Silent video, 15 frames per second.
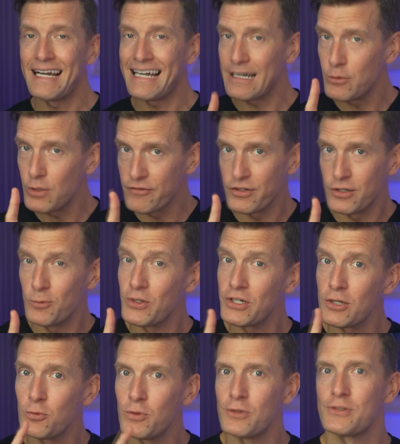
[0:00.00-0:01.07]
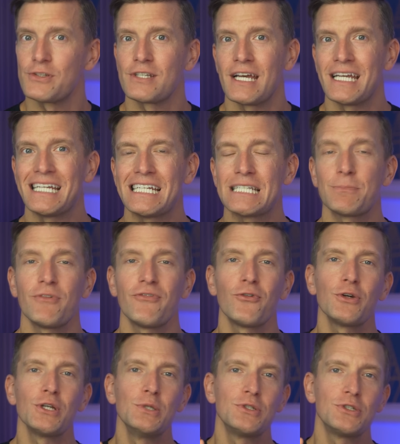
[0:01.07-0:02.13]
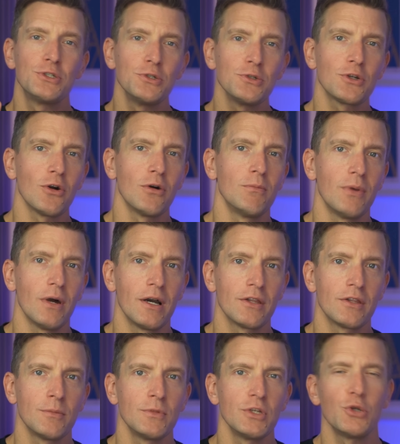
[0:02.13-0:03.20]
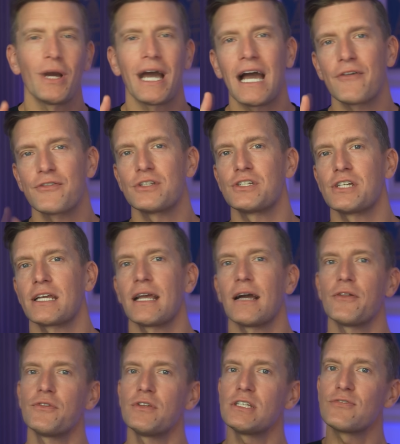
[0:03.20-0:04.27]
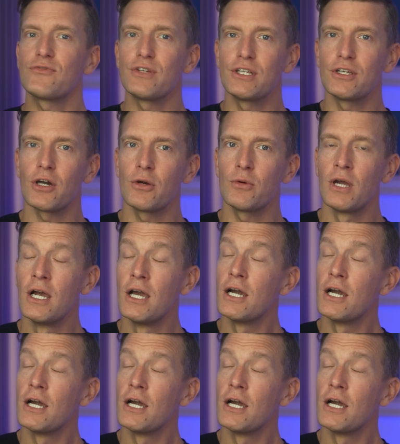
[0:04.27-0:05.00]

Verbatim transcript: However, what I will say is before you do go and buy them, you have to check out this video